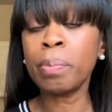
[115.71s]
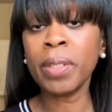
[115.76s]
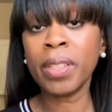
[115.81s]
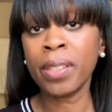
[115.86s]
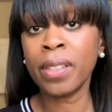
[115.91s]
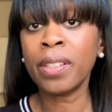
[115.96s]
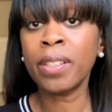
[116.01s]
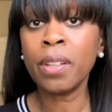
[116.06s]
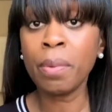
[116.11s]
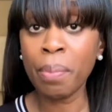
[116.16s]

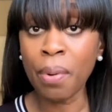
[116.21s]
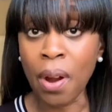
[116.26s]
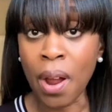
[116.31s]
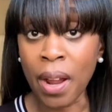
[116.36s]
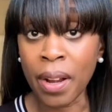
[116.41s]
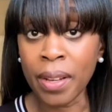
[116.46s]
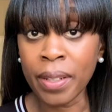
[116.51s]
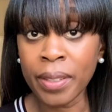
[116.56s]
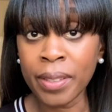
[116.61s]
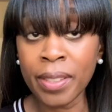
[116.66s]
particular
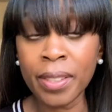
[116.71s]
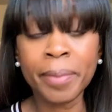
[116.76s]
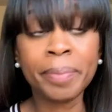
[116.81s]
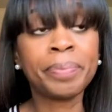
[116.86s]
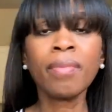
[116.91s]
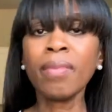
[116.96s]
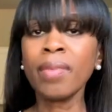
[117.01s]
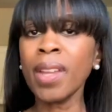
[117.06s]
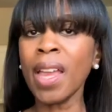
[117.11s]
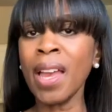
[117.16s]
products
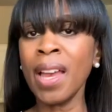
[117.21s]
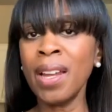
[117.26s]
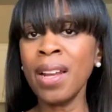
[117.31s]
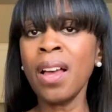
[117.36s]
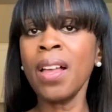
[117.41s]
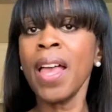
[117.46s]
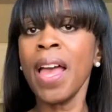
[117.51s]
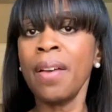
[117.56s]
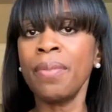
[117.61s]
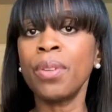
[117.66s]
and
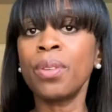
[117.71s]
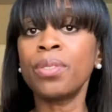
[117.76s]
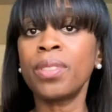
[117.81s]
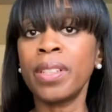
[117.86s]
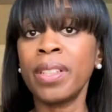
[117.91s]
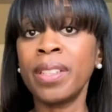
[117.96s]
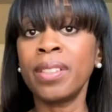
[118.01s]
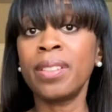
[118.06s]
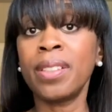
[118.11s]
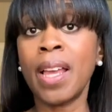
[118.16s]
I'll have those
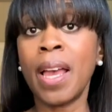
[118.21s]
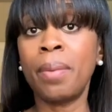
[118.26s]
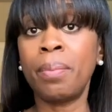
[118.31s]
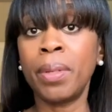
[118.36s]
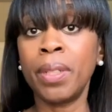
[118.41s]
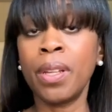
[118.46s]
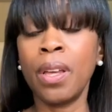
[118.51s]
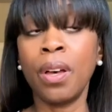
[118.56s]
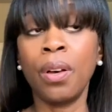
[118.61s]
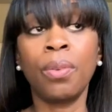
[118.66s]
links down
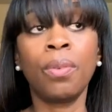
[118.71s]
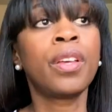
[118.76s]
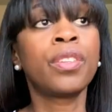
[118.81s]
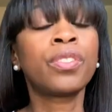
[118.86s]
below.